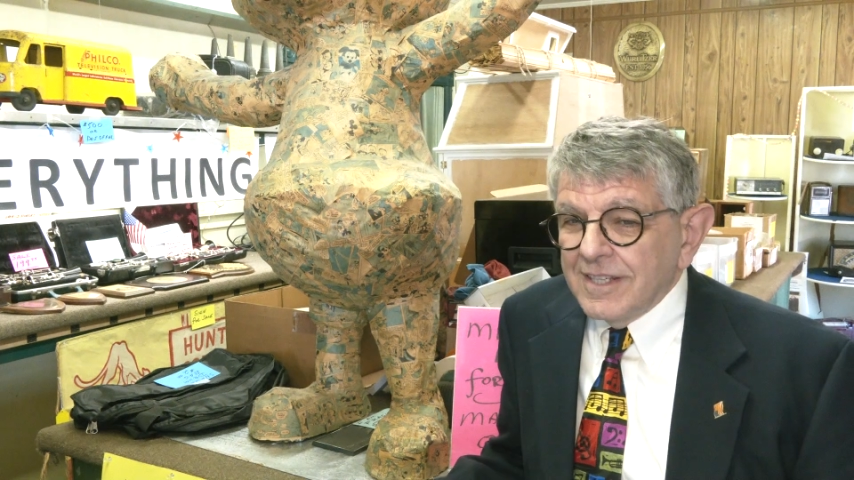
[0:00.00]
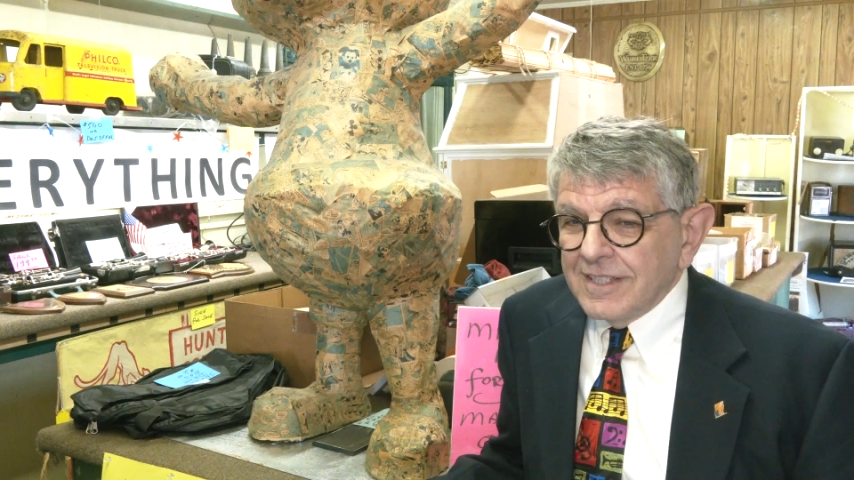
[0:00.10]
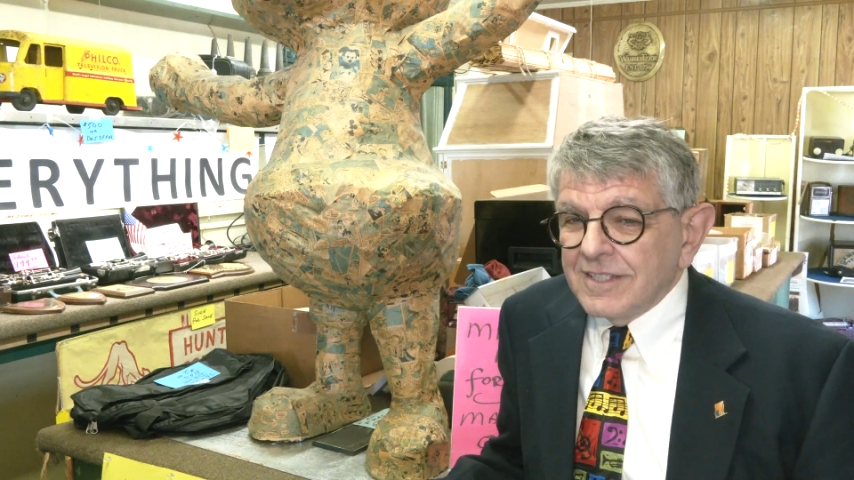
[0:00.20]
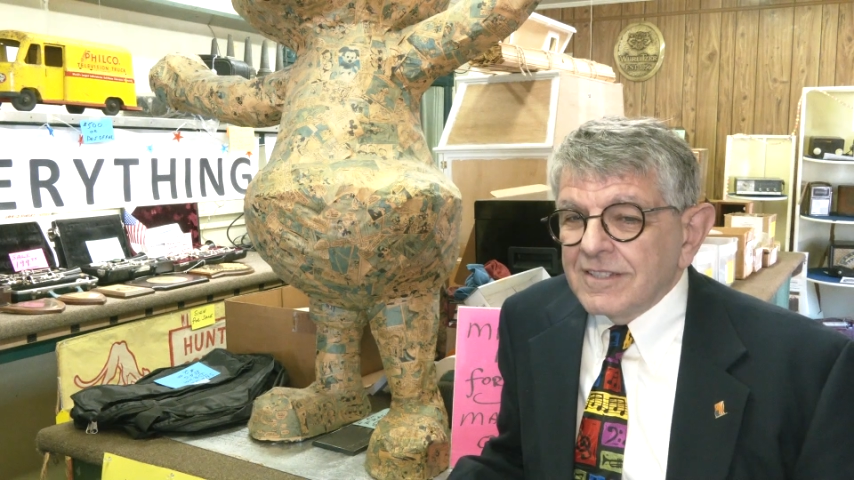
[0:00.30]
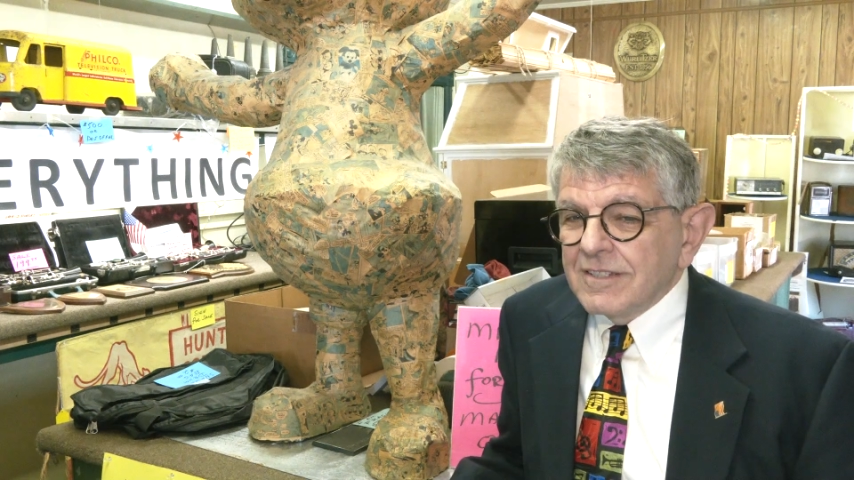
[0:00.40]

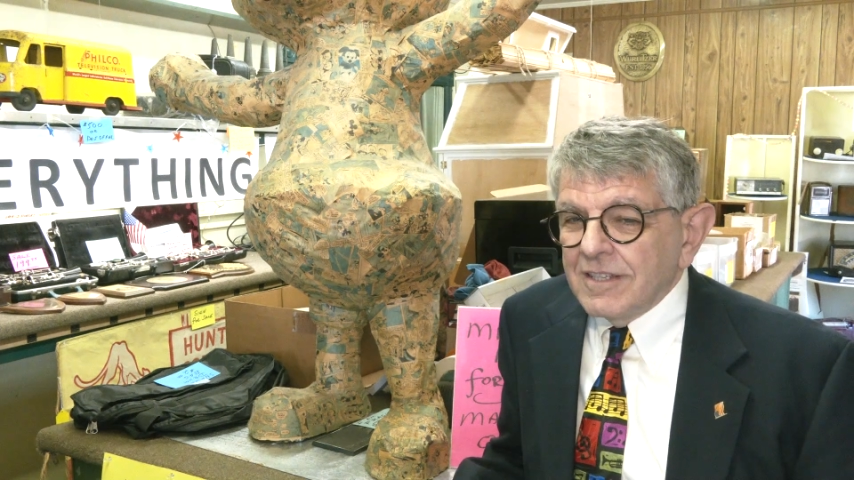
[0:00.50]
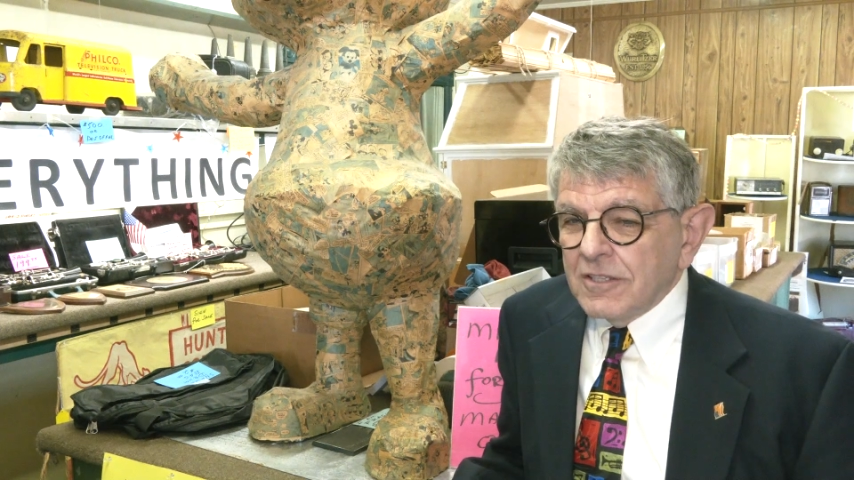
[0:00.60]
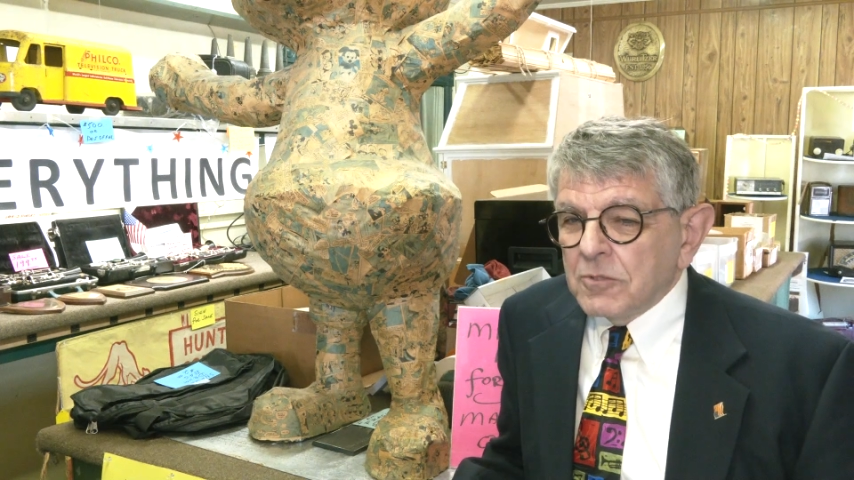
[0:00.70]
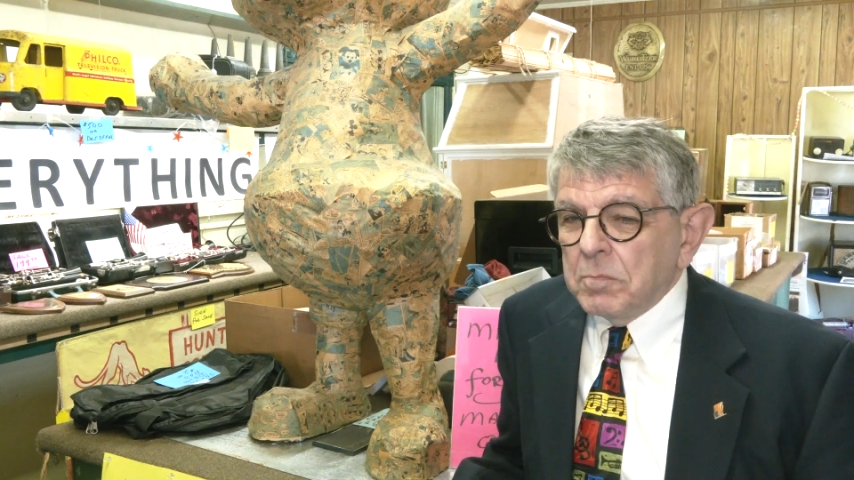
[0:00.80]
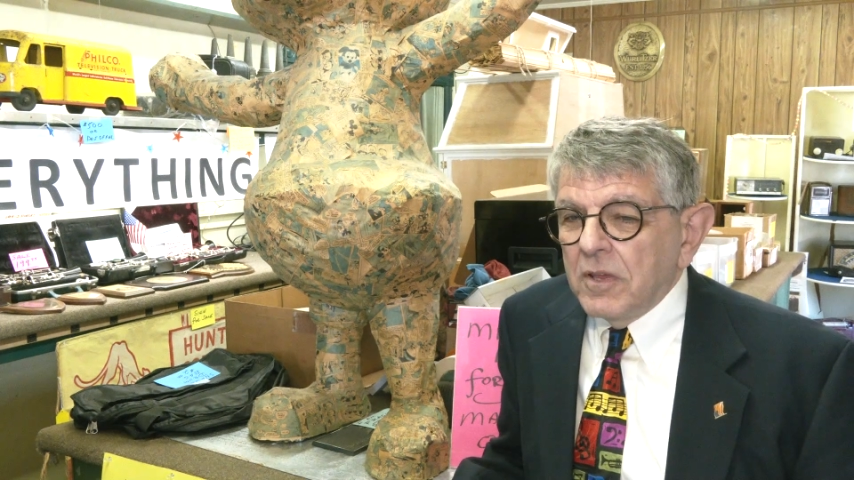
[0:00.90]
it's
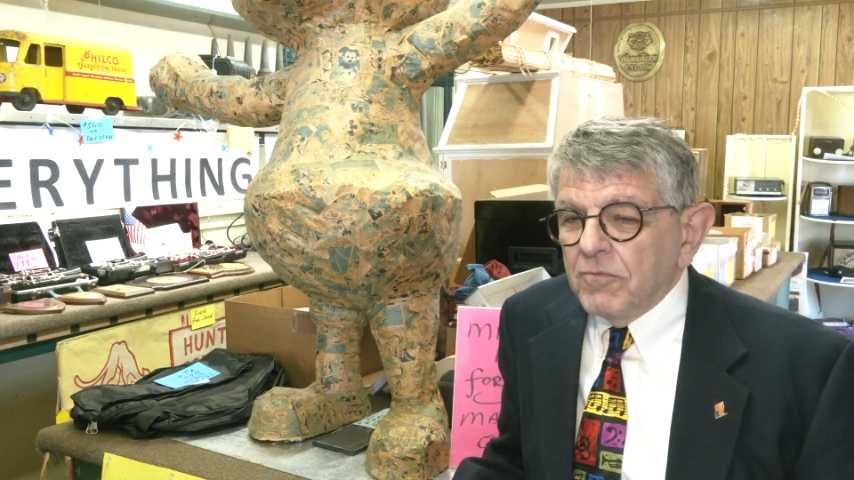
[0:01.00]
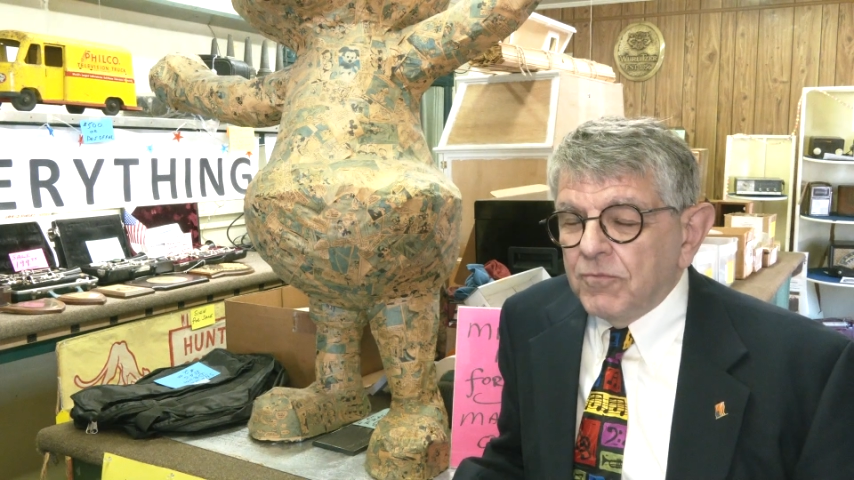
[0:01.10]
it's been